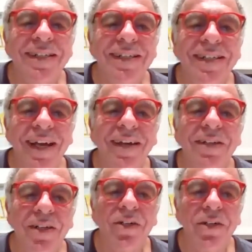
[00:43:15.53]
Yeah,
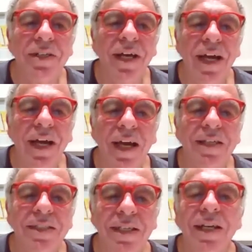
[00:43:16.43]
good,
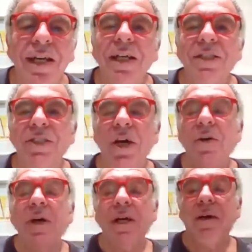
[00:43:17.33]
excellent. So
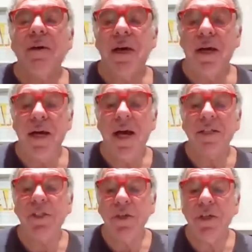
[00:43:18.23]
as
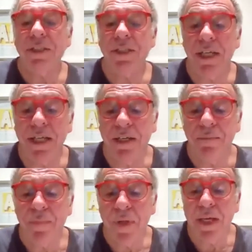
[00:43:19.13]
you can
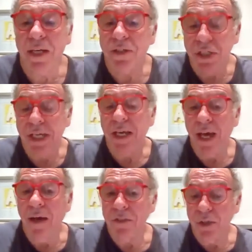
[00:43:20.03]
you see
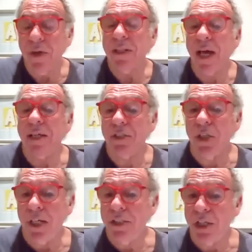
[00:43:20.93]
how doing that is
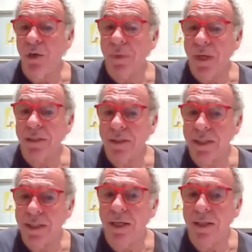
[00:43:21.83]
changing your mental
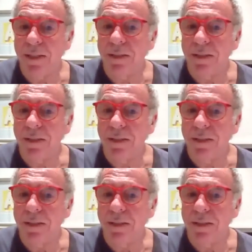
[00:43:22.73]
state?